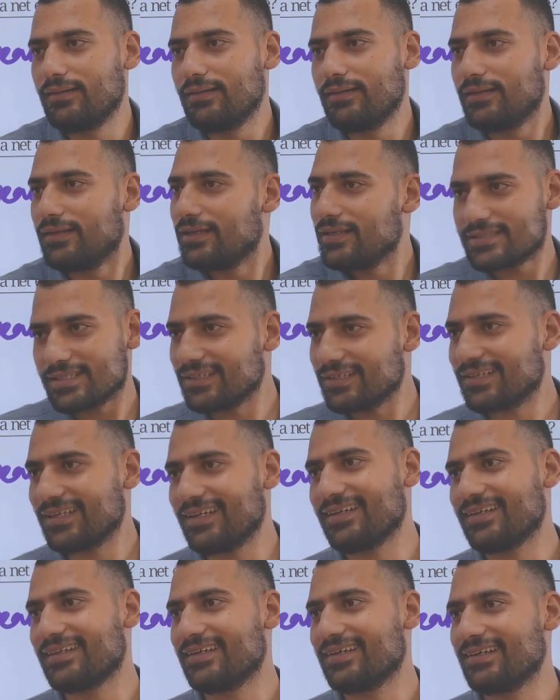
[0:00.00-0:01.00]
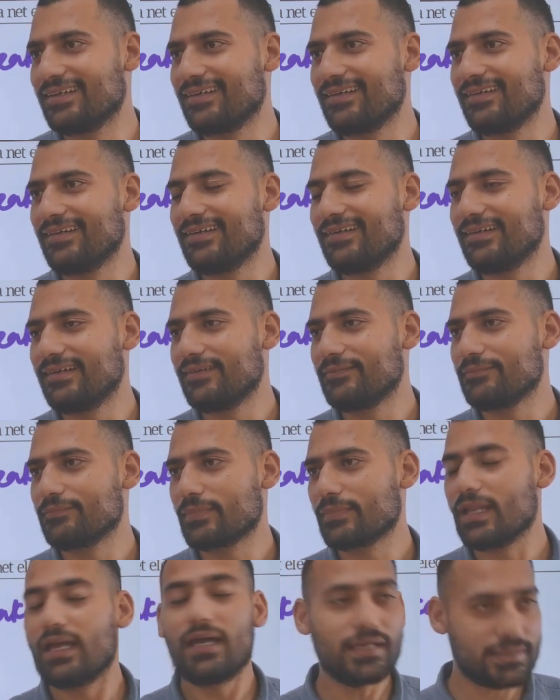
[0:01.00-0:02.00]
Isn't it?
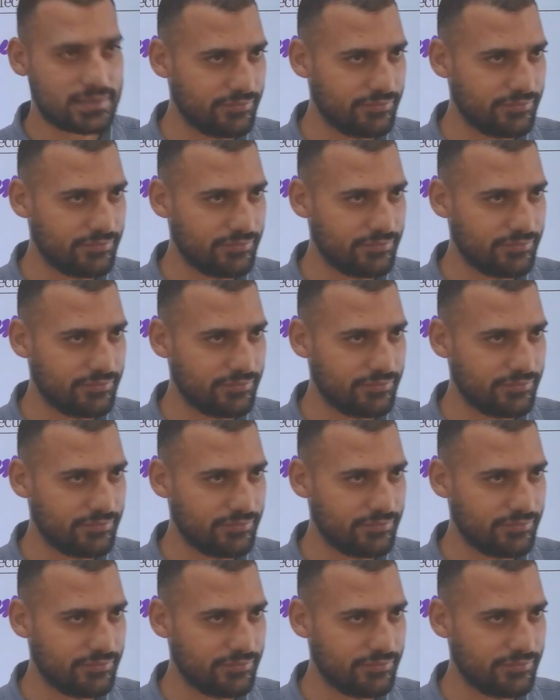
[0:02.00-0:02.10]
It's